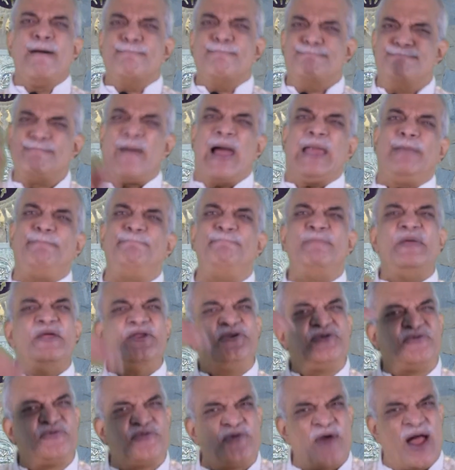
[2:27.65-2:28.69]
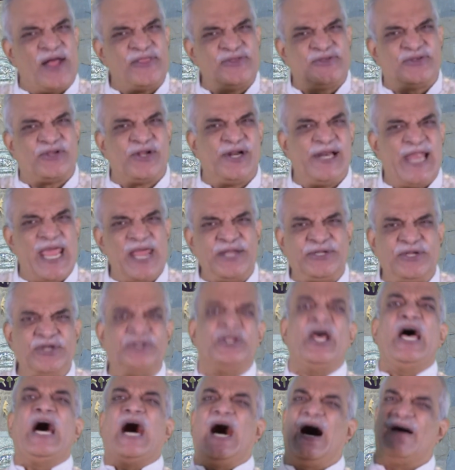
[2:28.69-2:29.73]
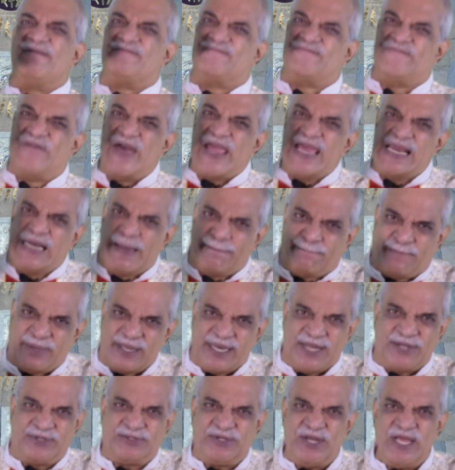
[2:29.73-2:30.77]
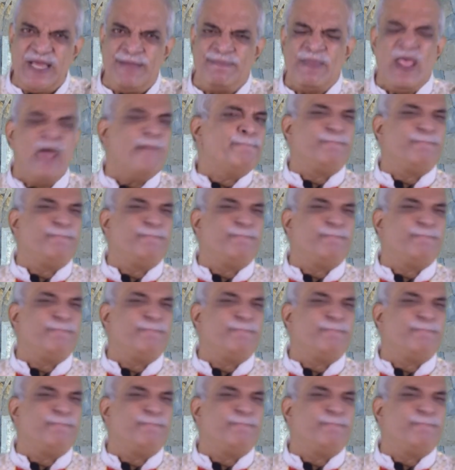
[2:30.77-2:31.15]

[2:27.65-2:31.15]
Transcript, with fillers: might be translated availability,